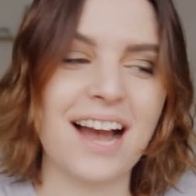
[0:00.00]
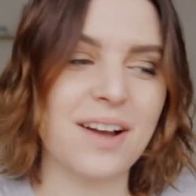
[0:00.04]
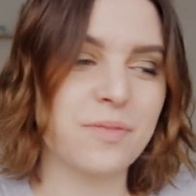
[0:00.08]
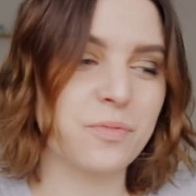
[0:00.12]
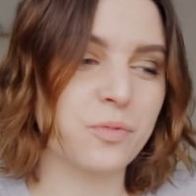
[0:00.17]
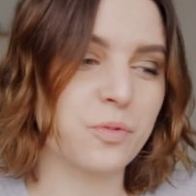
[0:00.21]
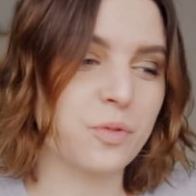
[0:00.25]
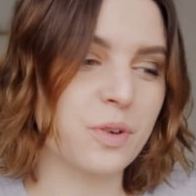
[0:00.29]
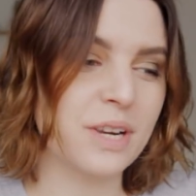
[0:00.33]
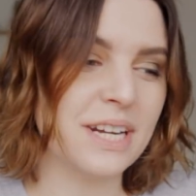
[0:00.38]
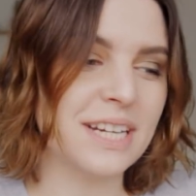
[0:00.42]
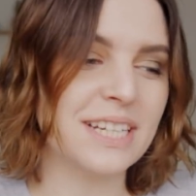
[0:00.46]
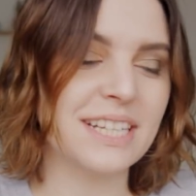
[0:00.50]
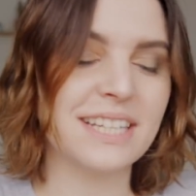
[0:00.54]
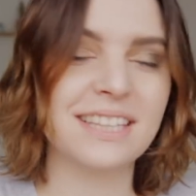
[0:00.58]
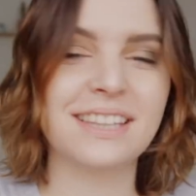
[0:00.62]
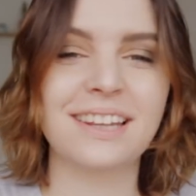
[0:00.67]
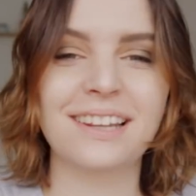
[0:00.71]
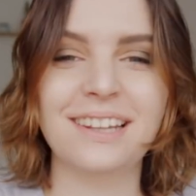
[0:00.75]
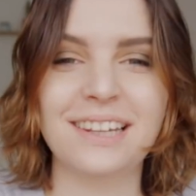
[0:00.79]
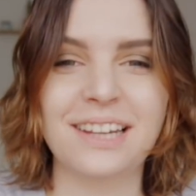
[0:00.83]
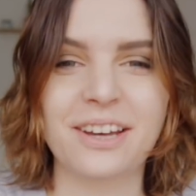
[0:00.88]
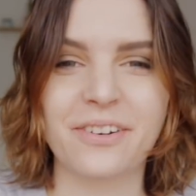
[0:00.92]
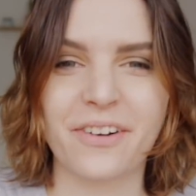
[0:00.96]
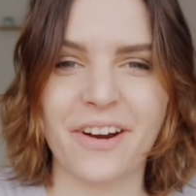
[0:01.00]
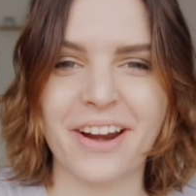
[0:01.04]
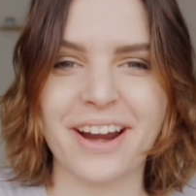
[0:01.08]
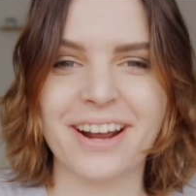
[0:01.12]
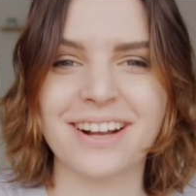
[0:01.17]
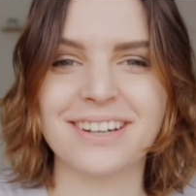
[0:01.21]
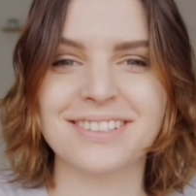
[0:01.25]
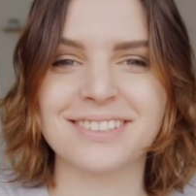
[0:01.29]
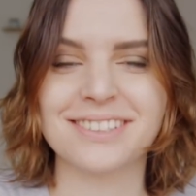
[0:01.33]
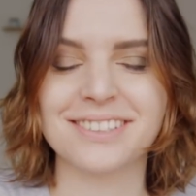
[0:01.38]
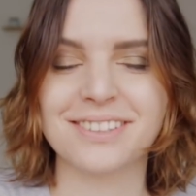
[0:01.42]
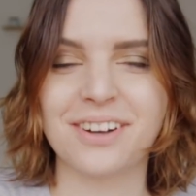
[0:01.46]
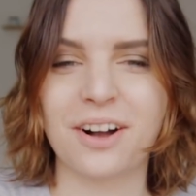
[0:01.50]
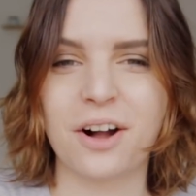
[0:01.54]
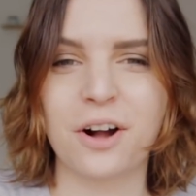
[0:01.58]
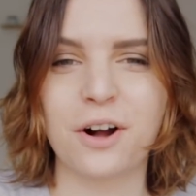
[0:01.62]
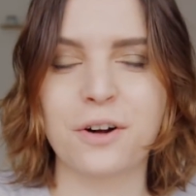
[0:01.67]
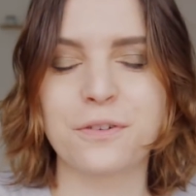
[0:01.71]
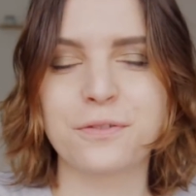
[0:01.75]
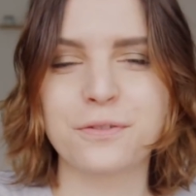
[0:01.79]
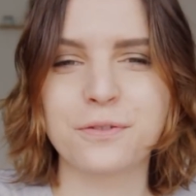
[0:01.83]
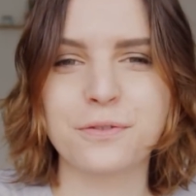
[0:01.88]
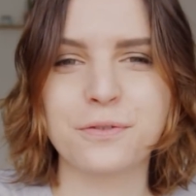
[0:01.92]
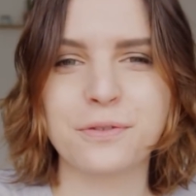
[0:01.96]
am reading the lyrics
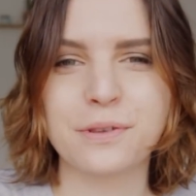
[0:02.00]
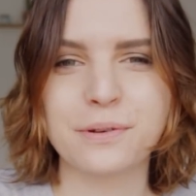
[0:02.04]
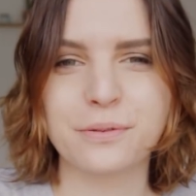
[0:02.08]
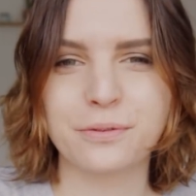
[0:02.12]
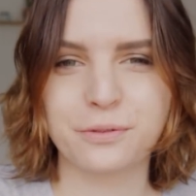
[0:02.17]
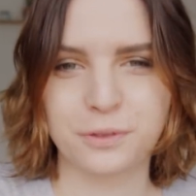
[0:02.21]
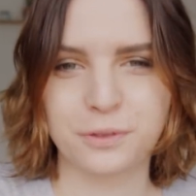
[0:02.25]
off of the